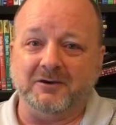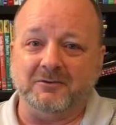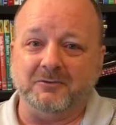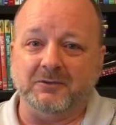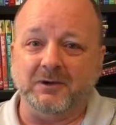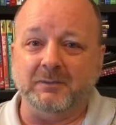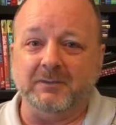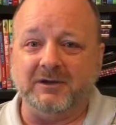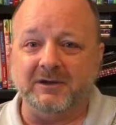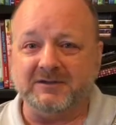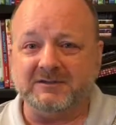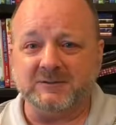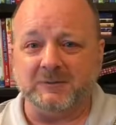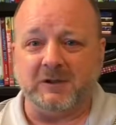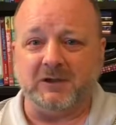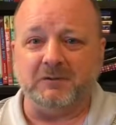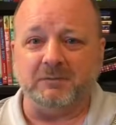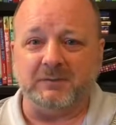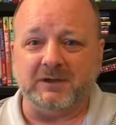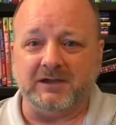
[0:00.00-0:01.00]
reminisce
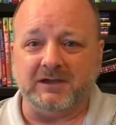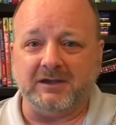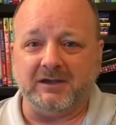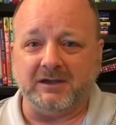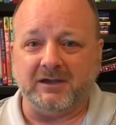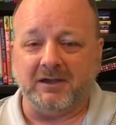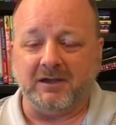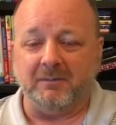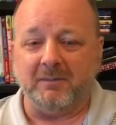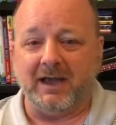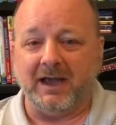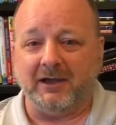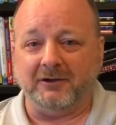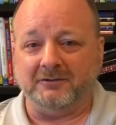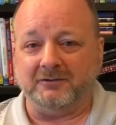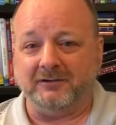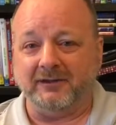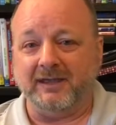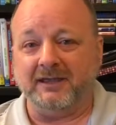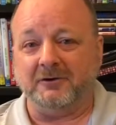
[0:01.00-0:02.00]
with me about
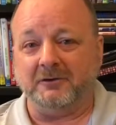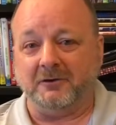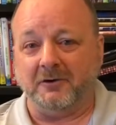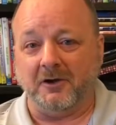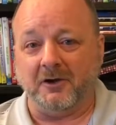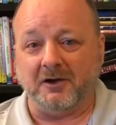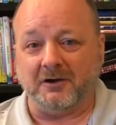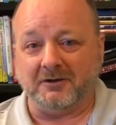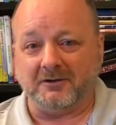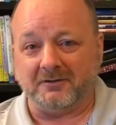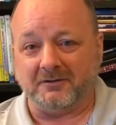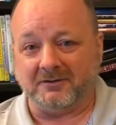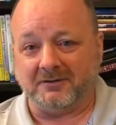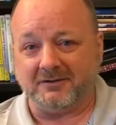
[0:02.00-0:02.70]
later on,